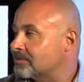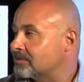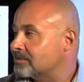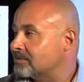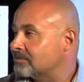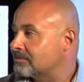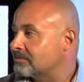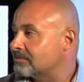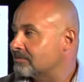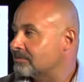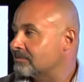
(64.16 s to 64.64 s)

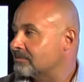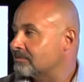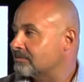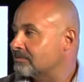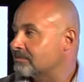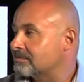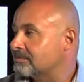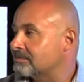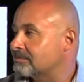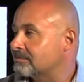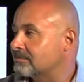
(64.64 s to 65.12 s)

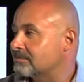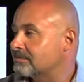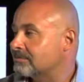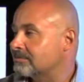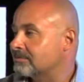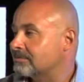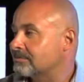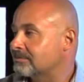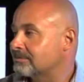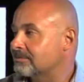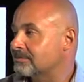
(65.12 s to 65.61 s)

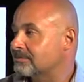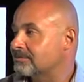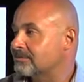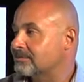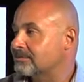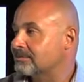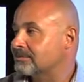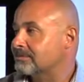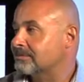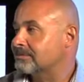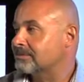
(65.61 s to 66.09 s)

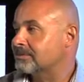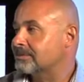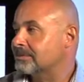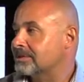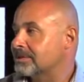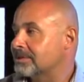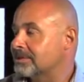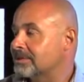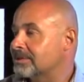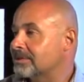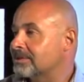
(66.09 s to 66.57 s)

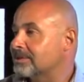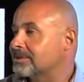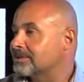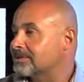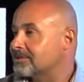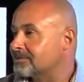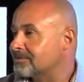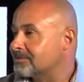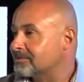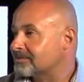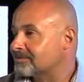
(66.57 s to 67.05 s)

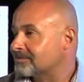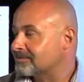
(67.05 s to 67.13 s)
No words are spoken by the person on screen.